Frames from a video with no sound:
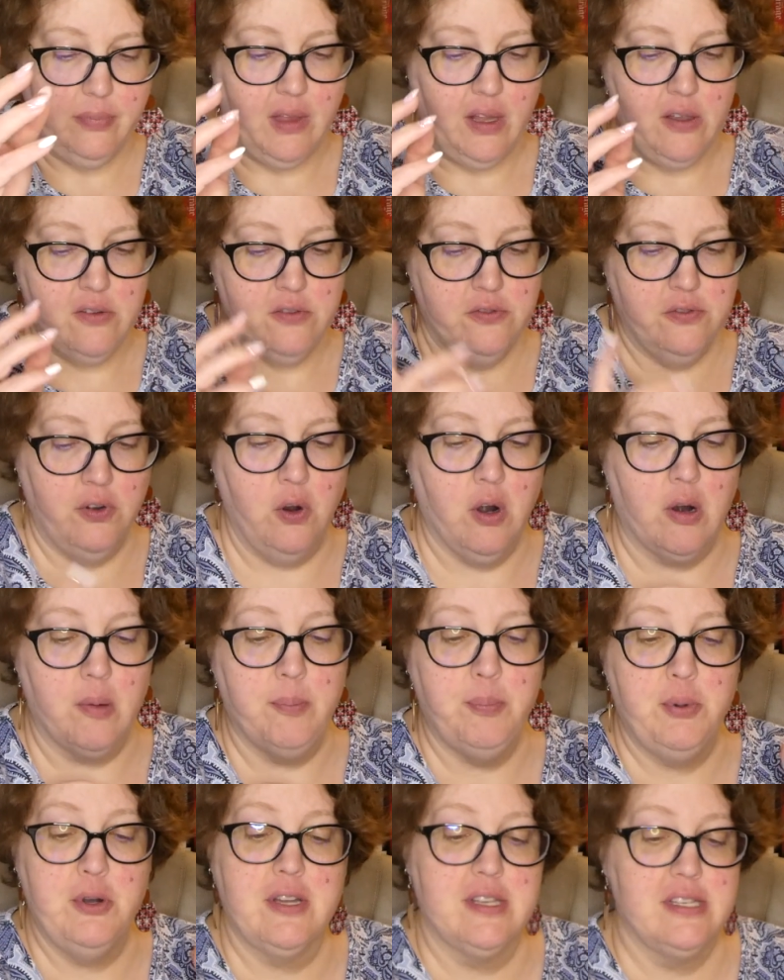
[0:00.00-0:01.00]
Four,
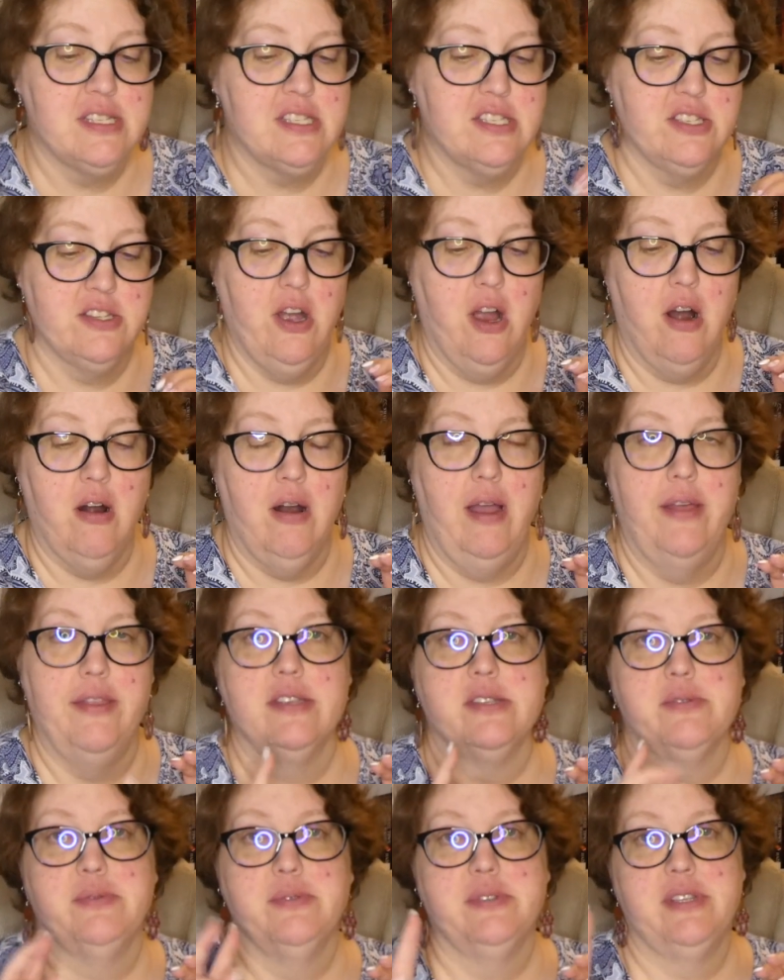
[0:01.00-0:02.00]
*Stara*,
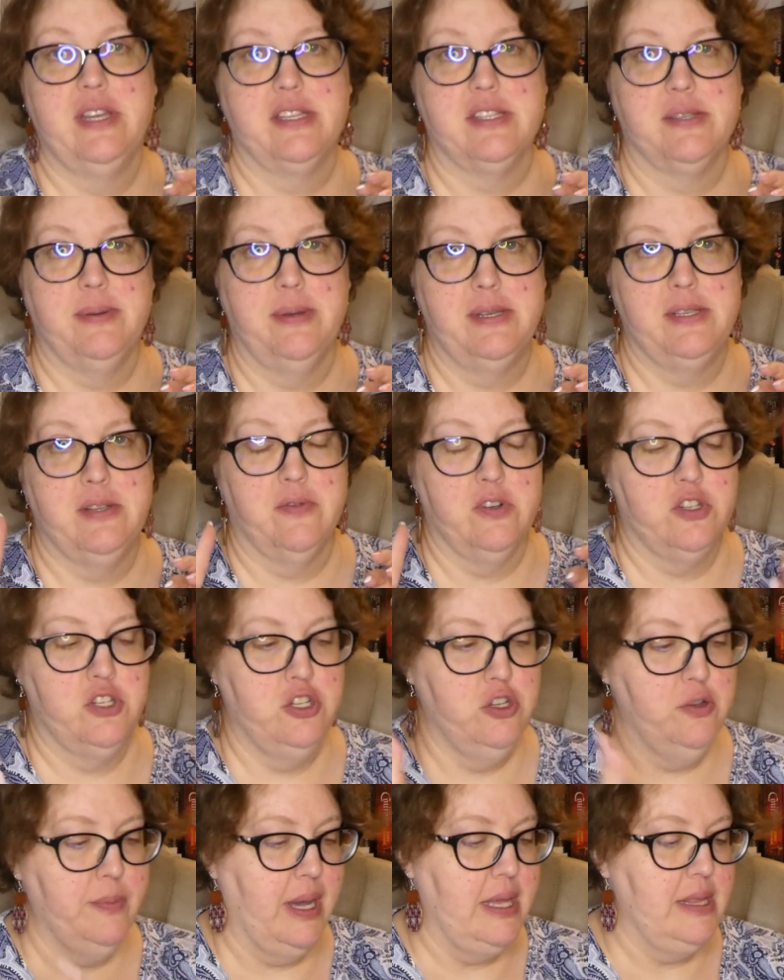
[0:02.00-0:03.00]
This one takes place over
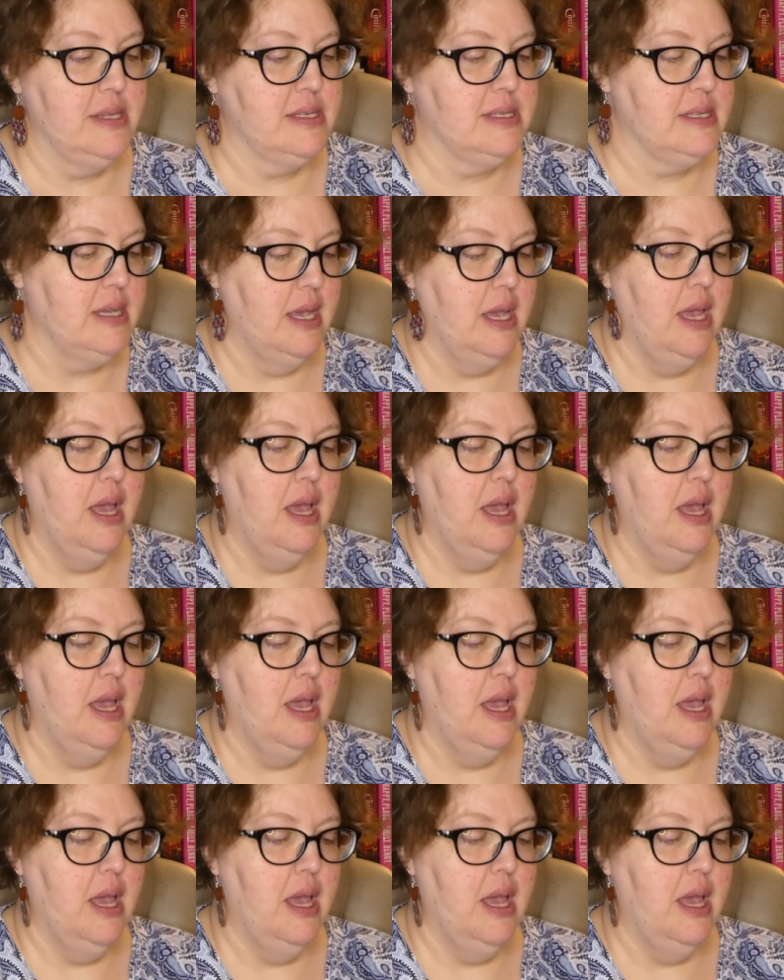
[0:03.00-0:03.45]
two months